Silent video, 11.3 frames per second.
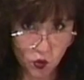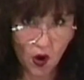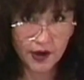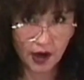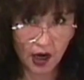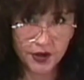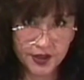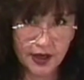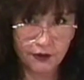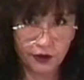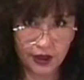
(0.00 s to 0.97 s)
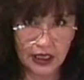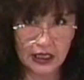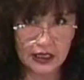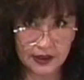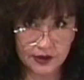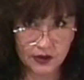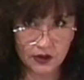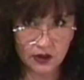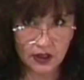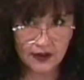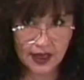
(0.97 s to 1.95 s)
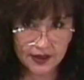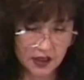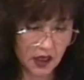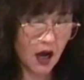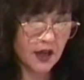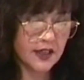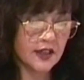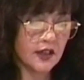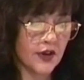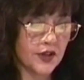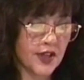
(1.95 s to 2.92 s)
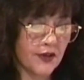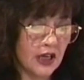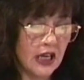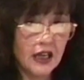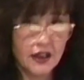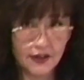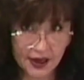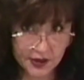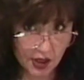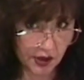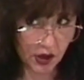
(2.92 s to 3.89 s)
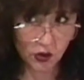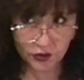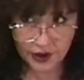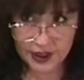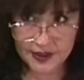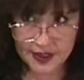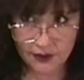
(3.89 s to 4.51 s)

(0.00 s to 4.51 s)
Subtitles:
is what our suffering is. That is the content of our suffering. That is our only